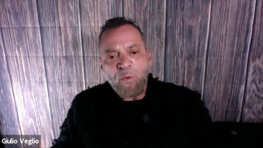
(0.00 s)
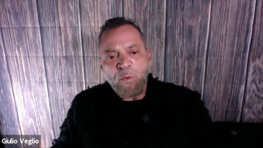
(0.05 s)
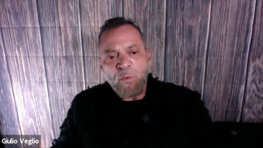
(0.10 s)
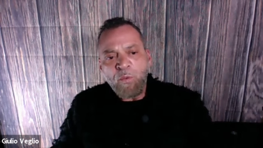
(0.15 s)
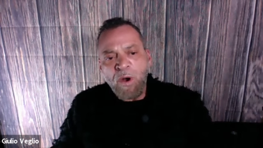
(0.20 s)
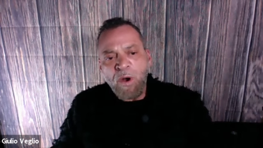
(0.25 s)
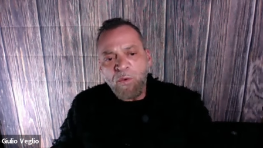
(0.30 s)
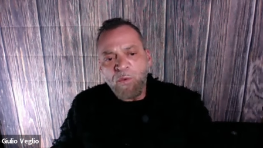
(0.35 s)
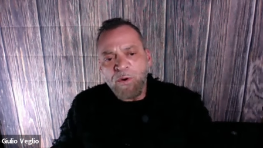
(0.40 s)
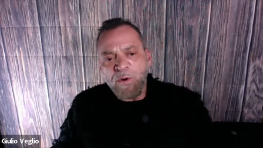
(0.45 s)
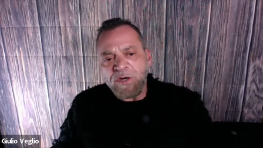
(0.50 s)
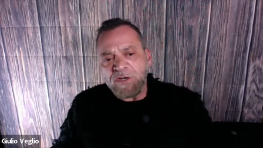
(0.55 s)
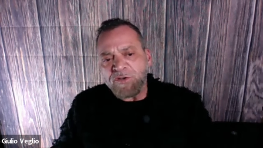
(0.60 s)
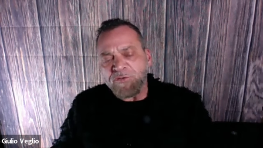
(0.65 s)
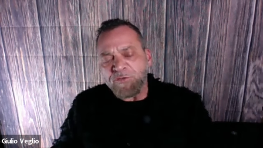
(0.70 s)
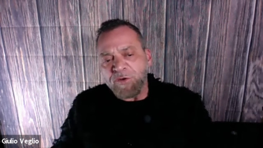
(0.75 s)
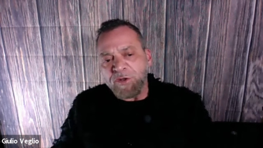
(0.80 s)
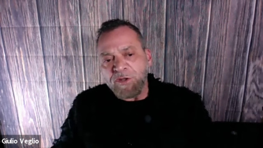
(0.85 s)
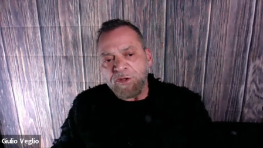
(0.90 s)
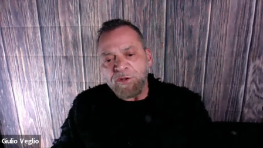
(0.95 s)
what works
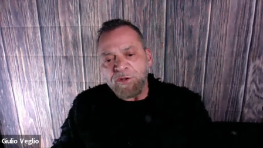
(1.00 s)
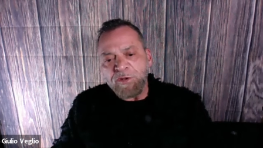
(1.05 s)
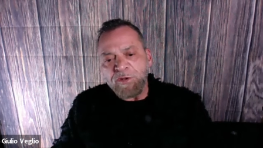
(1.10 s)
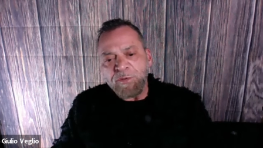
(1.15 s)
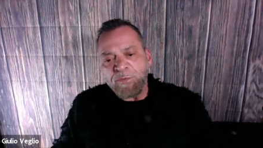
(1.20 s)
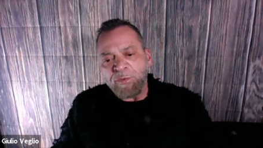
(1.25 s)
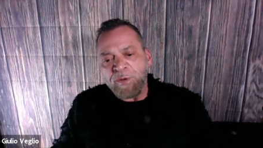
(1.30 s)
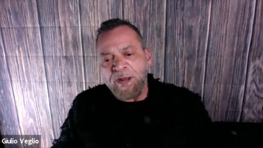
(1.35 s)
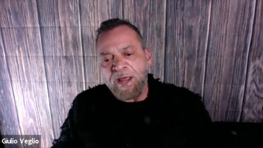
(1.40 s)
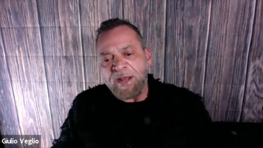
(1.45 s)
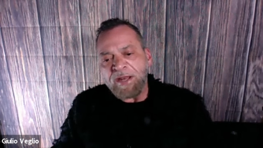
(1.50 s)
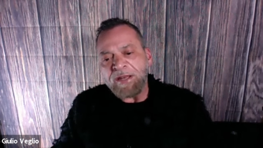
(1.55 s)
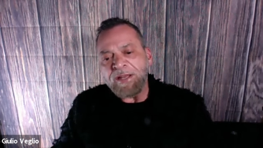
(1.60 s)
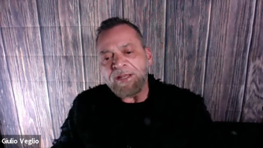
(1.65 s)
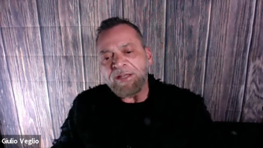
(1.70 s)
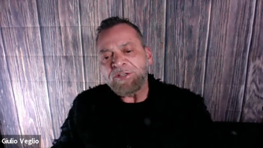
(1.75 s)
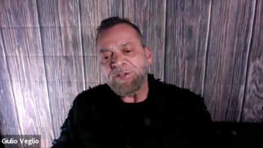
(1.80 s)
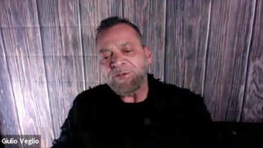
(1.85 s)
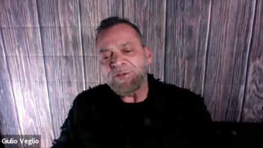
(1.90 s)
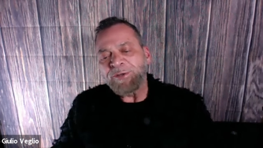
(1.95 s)
for you when I
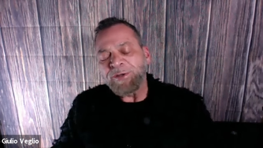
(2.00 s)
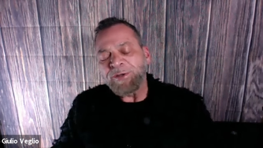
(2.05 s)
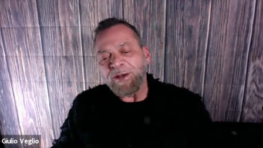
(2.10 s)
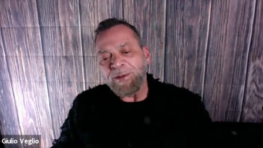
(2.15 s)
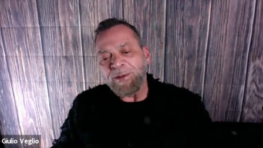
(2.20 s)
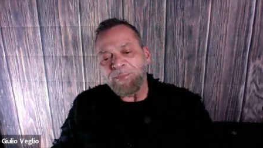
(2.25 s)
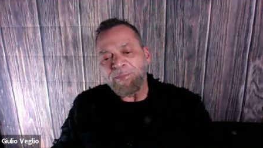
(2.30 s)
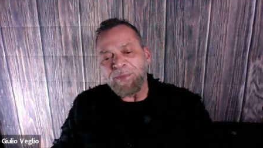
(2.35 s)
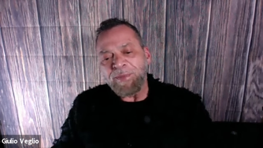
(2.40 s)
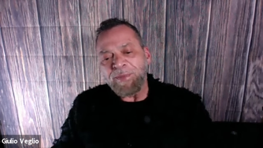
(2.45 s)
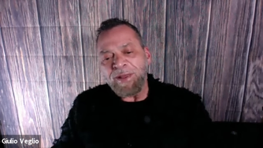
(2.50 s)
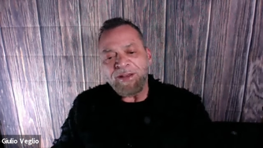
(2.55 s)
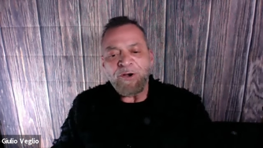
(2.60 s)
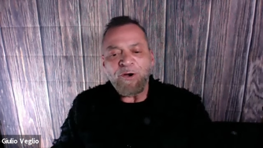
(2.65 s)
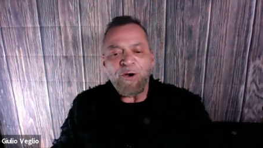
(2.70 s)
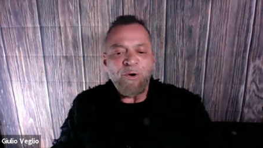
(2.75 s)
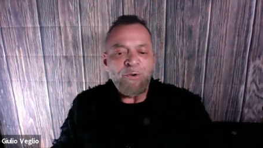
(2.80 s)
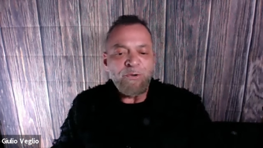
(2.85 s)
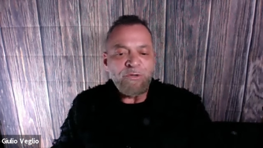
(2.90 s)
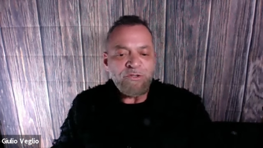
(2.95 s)
need to come
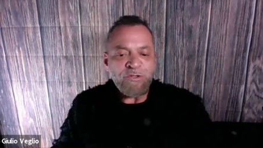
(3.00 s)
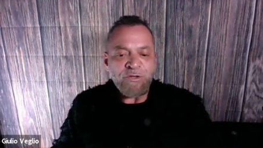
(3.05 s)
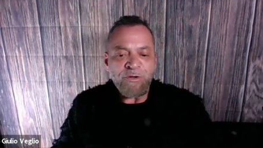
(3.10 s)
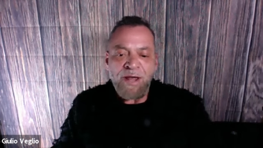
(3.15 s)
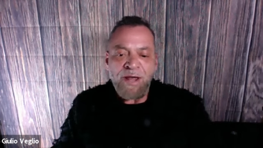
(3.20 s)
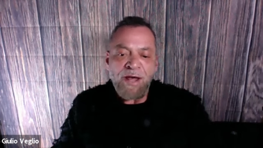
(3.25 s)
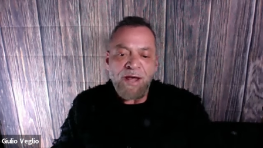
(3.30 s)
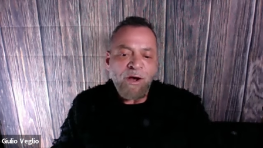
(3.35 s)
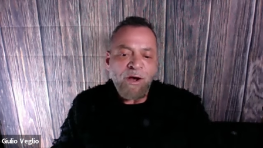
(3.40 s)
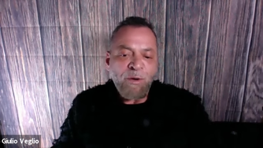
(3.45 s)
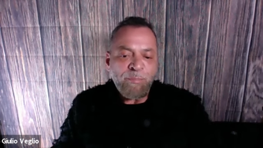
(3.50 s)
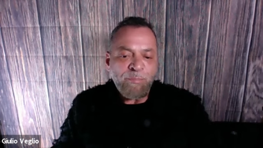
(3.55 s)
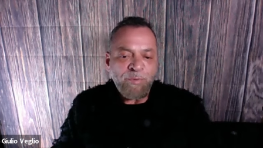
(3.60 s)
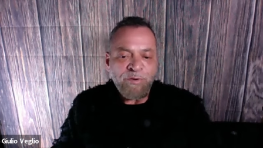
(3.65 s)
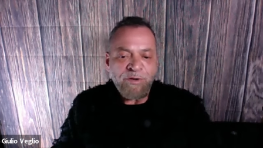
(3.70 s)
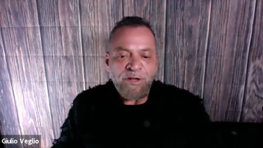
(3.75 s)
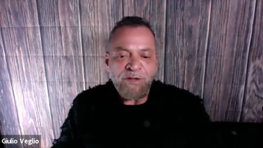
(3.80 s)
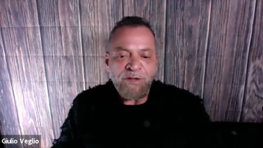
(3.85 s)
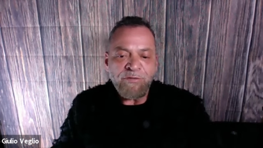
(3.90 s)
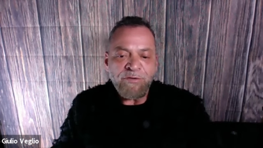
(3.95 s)
and coach or
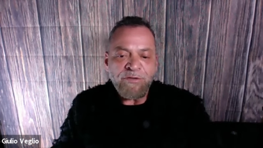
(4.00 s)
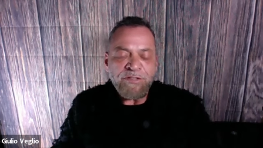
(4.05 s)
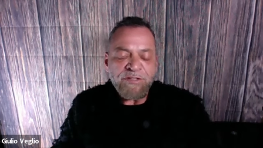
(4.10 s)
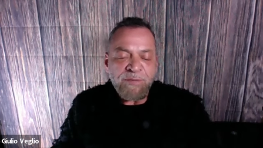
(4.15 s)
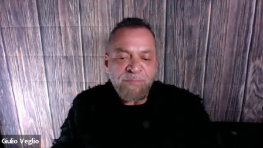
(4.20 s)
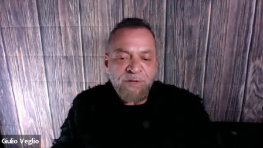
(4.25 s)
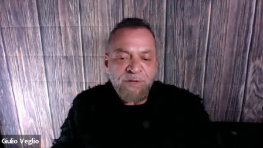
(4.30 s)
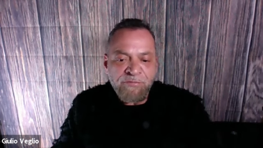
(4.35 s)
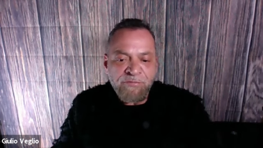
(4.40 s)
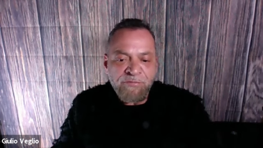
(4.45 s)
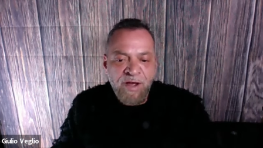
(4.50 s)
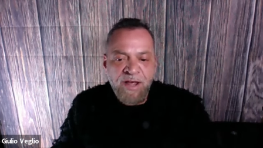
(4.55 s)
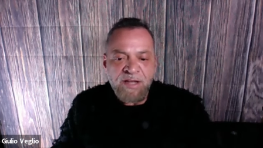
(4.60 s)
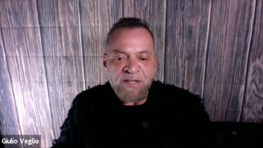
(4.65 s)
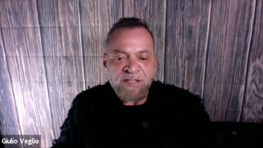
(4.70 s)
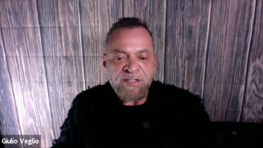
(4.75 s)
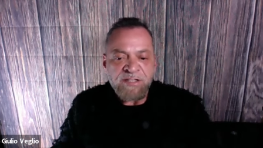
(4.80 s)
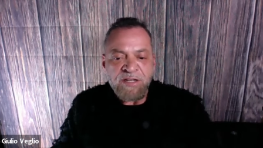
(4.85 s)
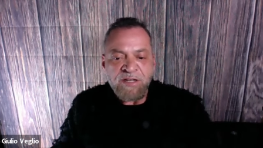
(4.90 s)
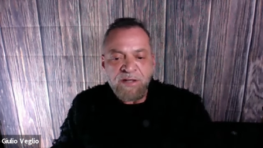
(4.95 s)
help or give you some
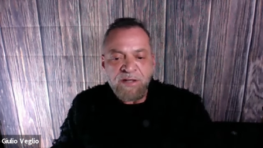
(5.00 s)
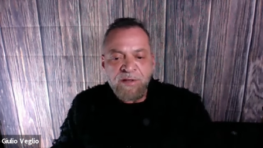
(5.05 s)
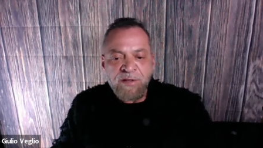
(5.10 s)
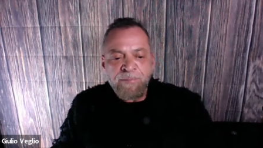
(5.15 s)
advice?